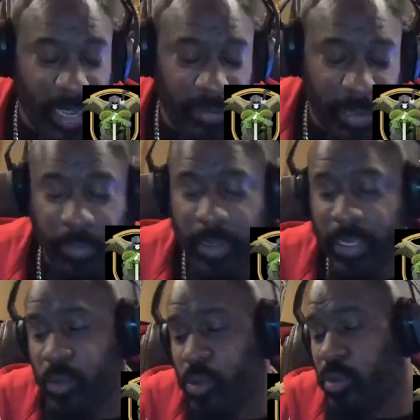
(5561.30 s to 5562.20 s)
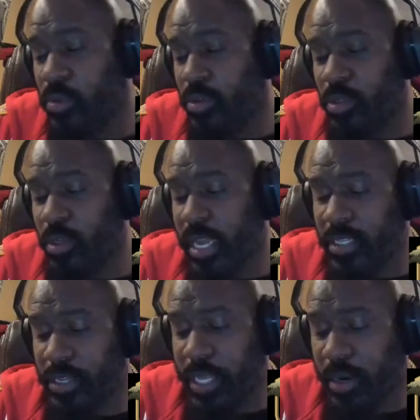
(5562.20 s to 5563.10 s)
maybe
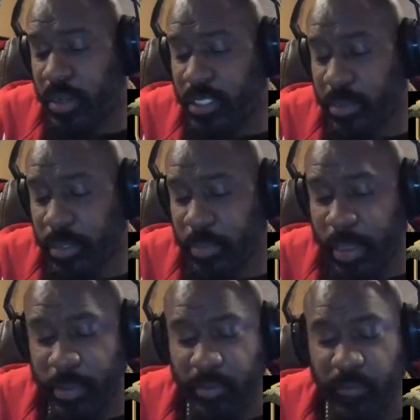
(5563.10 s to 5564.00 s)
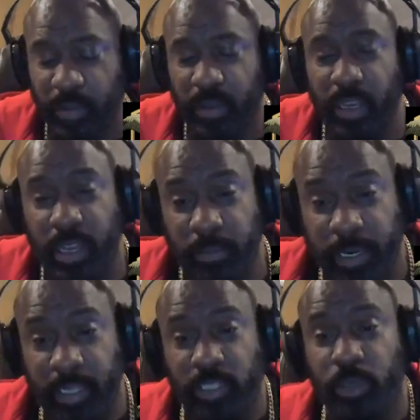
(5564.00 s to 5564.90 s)
you hit on something. Maybe Phil can come in
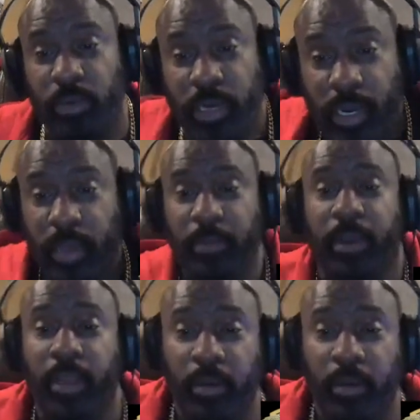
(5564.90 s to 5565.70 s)
and suit it up with